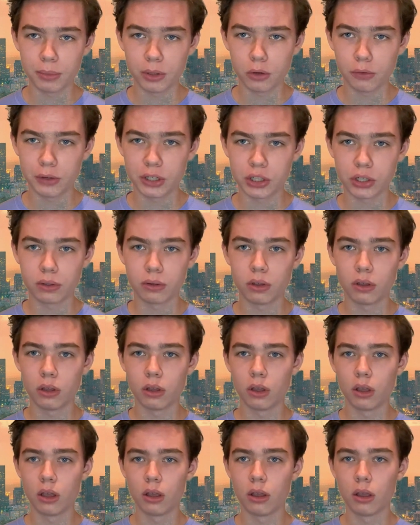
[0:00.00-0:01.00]
of the
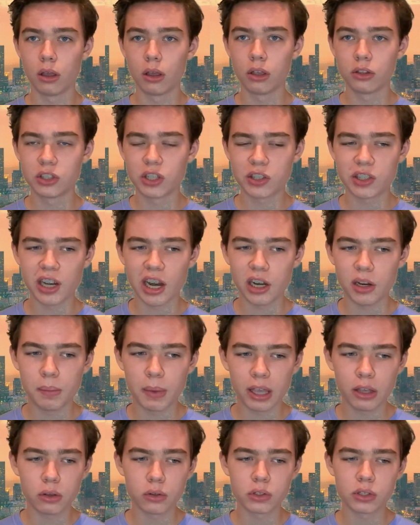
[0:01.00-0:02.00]
division, Cincinnati
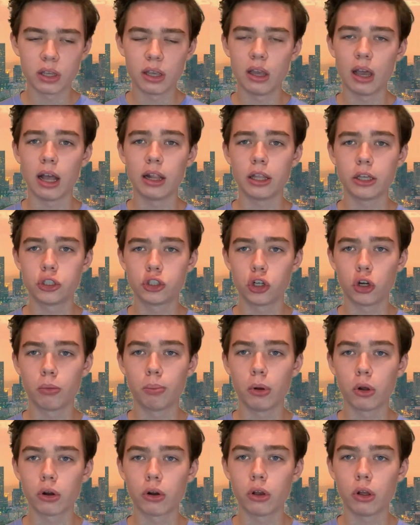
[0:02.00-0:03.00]
Bengals. I like Joe
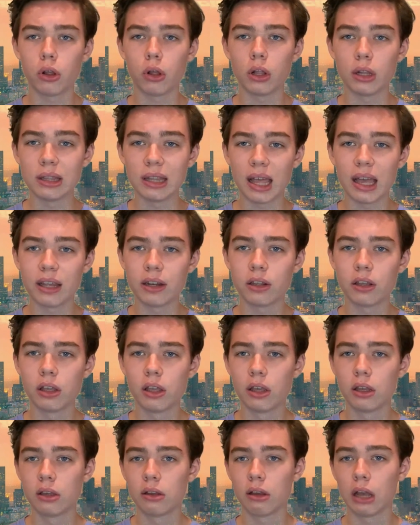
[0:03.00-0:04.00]
Burrow a lot.
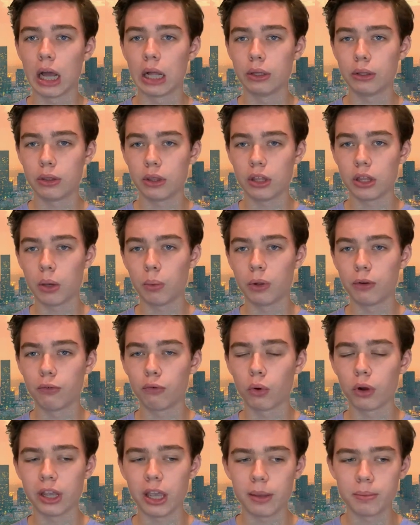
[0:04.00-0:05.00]
I only think they win
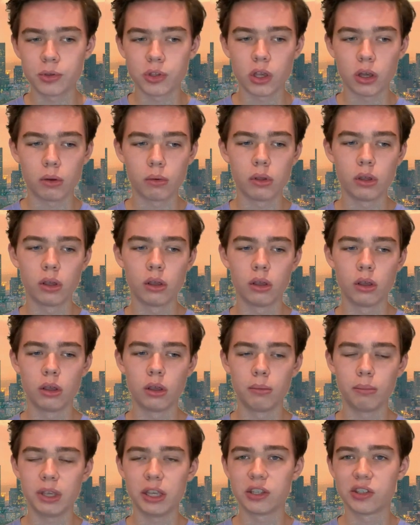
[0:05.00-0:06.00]
4 games, though,
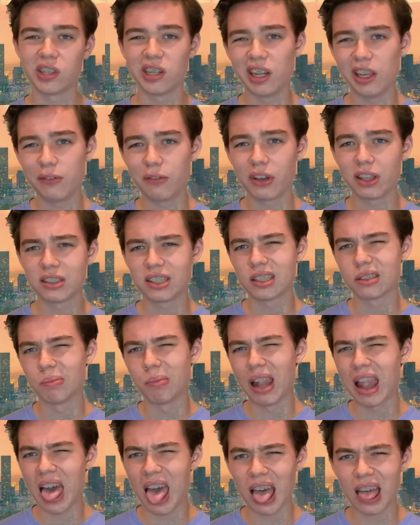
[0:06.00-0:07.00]
because the defense is
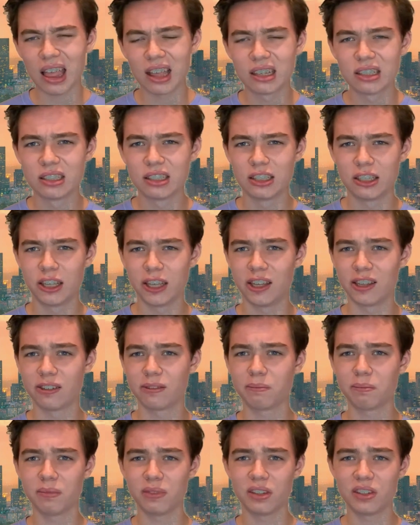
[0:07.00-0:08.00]
blah.
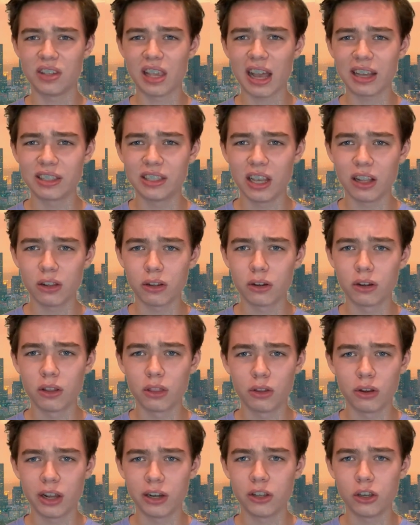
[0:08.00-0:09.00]
And Zach Taylor,
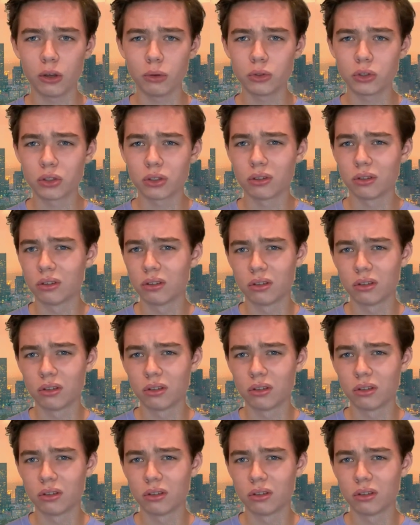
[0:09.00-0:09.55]
their head coach,